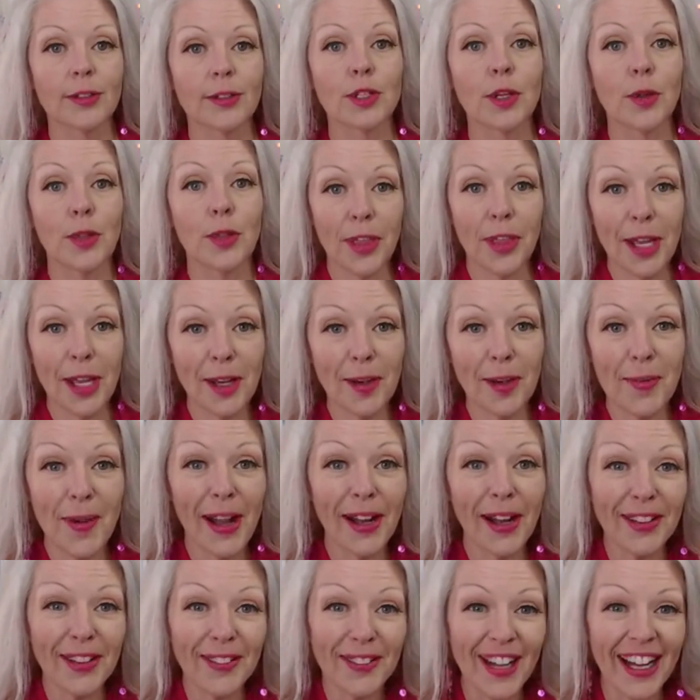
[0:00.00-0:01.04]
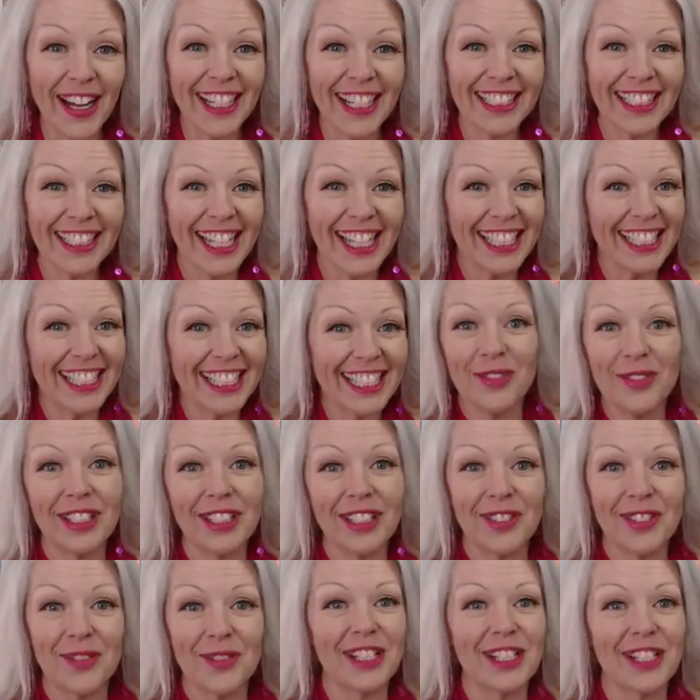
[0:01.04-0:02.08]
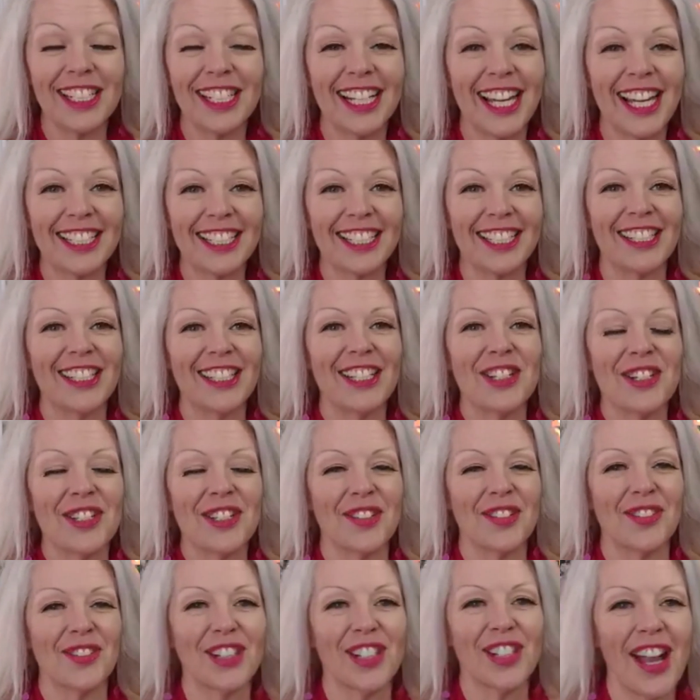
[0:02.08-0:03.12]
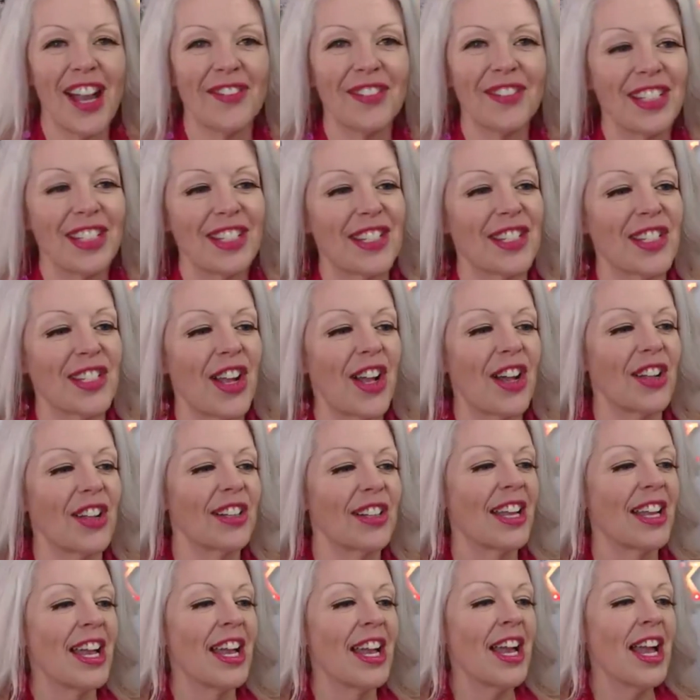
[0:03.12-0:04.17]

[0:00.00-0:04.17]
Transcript: So think about it, right? Like, what do you got to lose if you're having a stall?